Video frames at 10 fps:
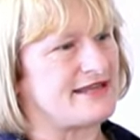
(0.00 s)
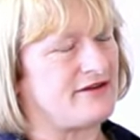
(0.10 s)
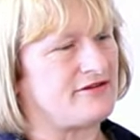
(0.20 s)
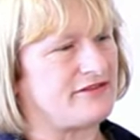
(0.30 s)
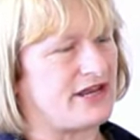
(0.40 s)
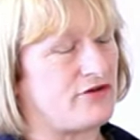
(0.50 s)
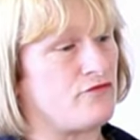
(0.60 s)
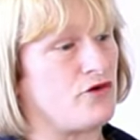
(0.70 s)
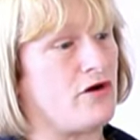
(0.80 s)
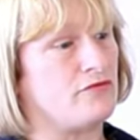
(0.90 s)
that
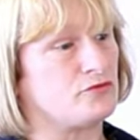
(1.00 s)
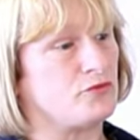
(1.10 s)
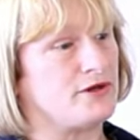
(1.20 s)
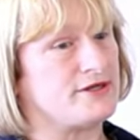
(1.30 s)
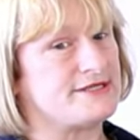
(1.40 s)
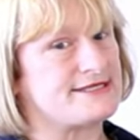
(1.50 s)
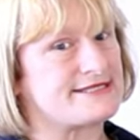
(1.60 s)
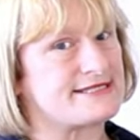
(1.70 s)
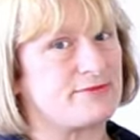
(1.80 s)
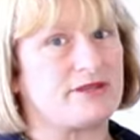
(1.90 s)
involved was
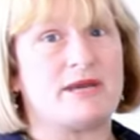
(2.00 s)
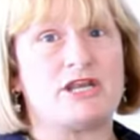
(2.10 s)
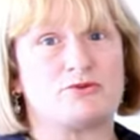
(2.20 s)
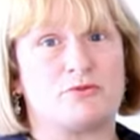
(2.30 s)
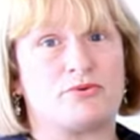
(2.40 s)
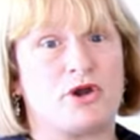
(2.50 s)
some of the management